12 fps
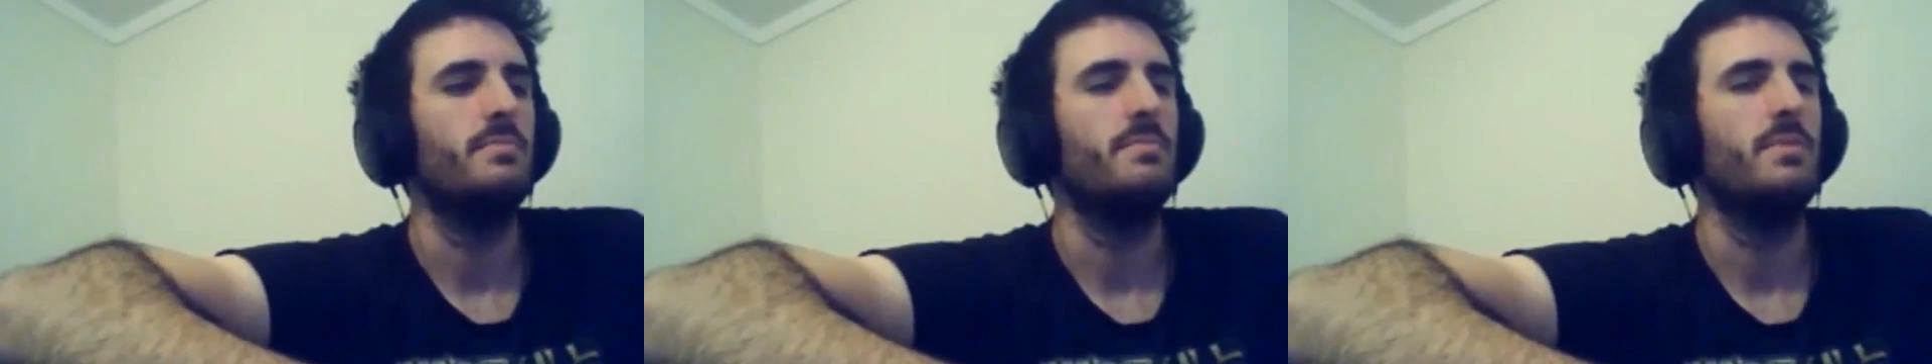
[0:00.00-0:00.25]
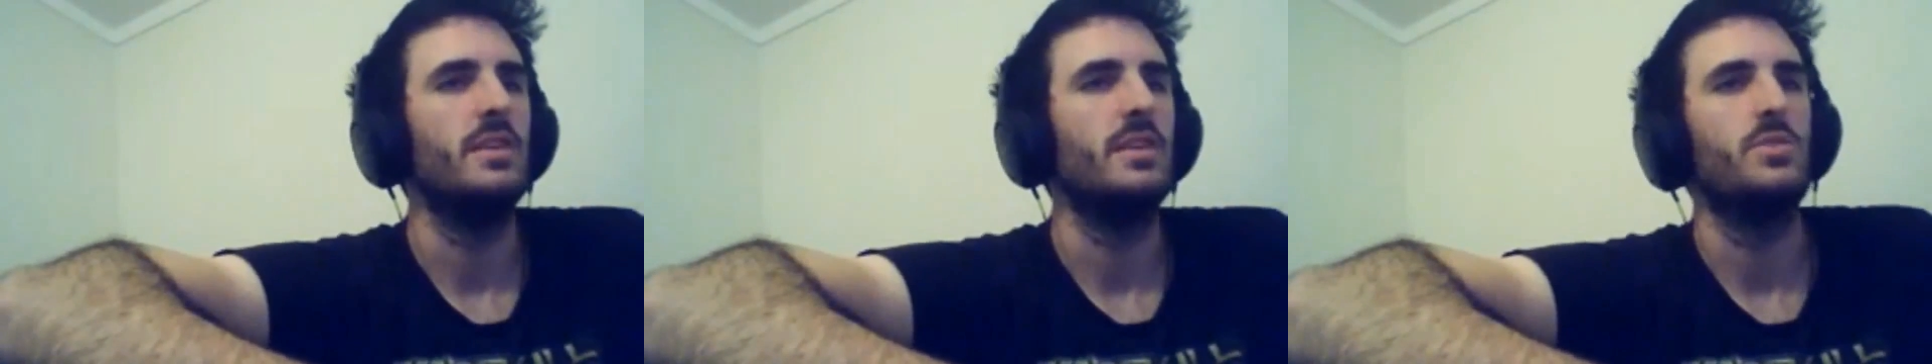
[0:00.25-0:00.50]

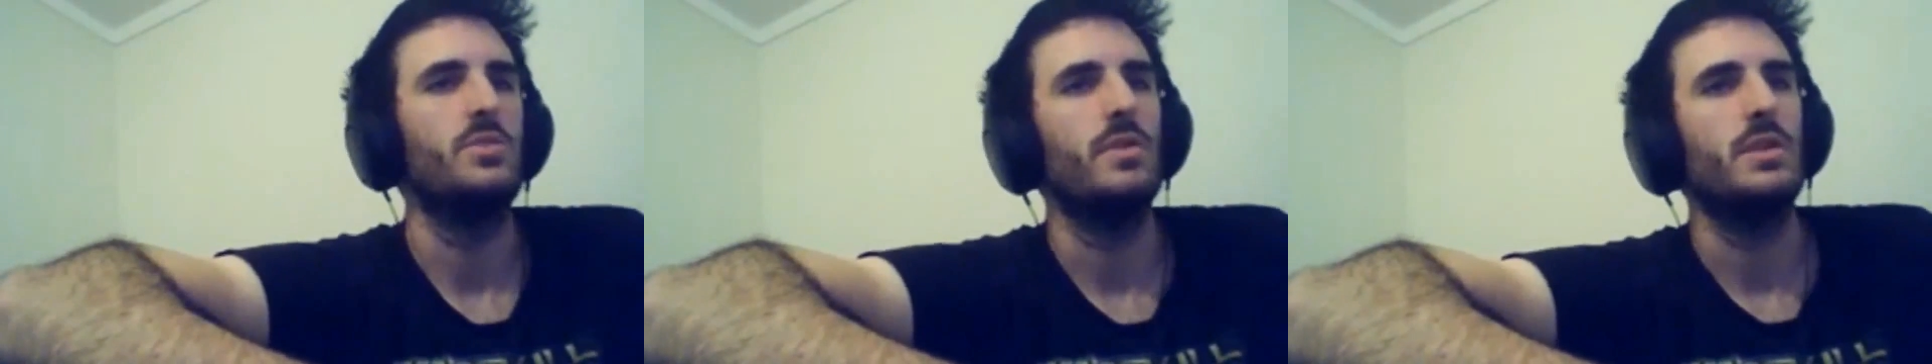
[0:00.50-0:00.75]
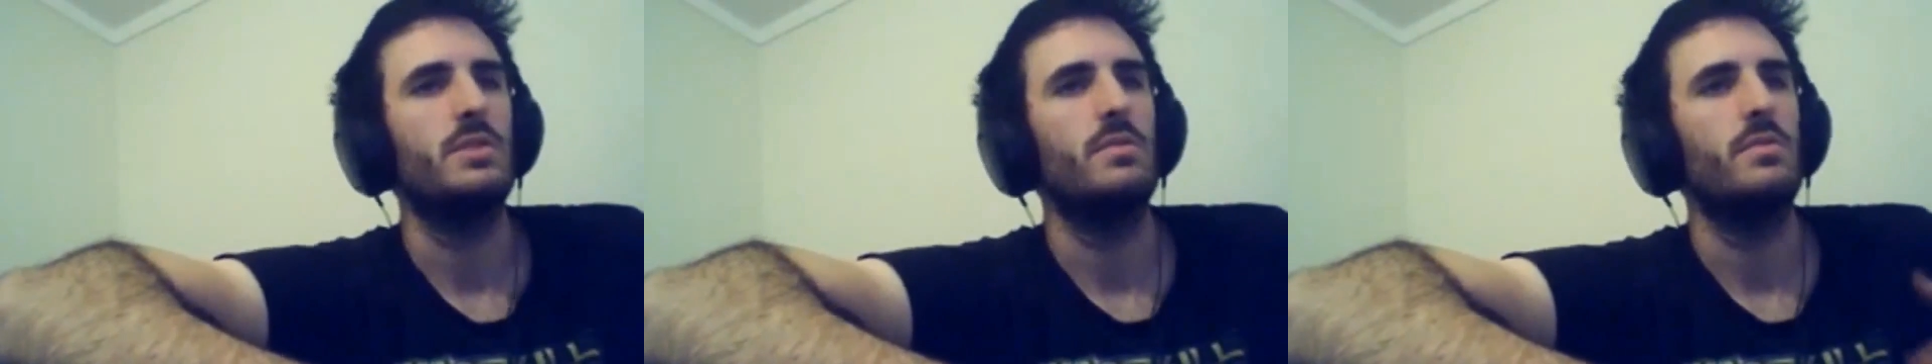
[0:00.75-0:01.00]
net
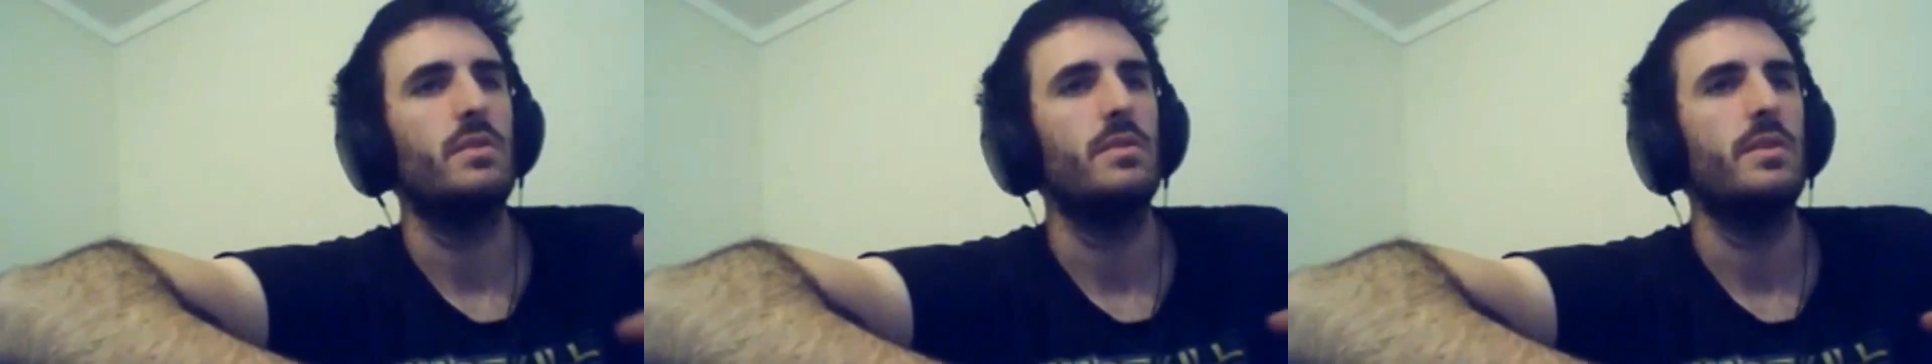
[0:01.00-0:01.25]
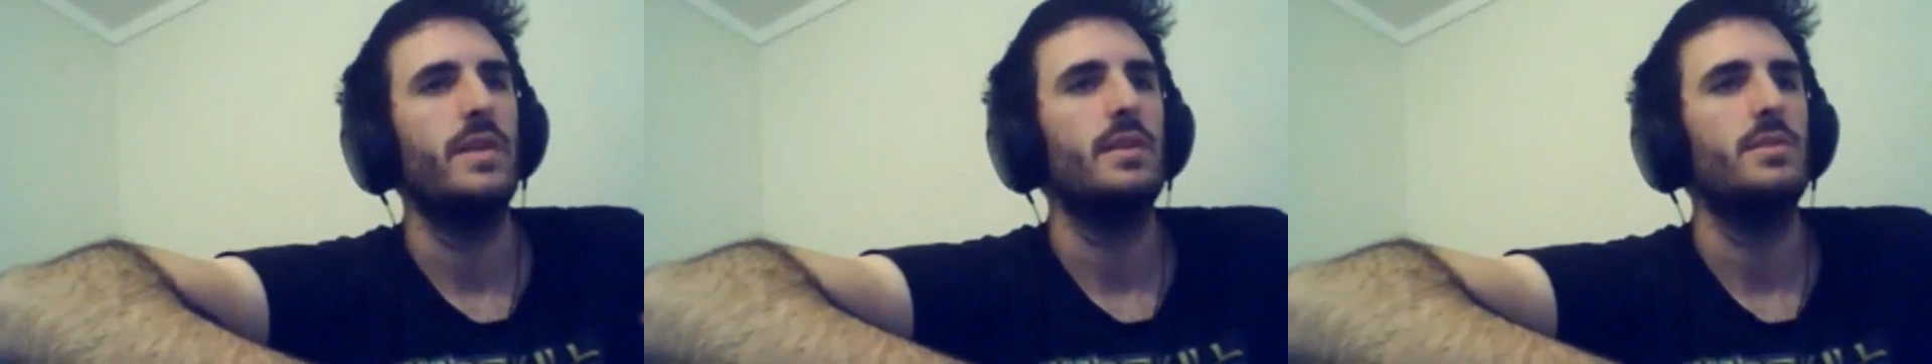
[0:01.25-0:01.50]
stories or anything like
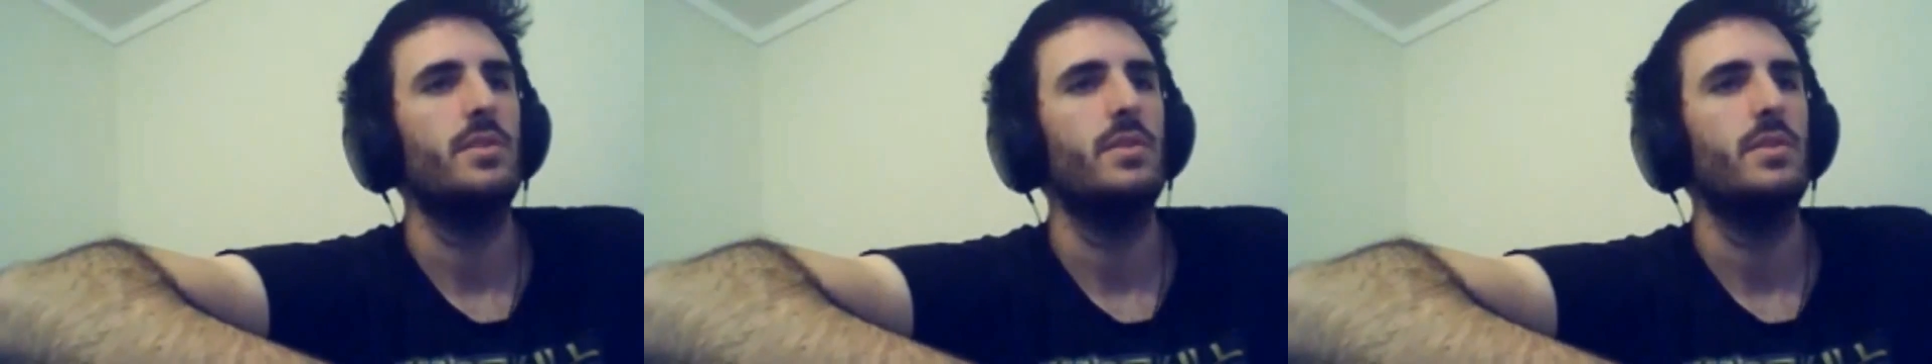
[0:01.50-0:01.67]
that, so he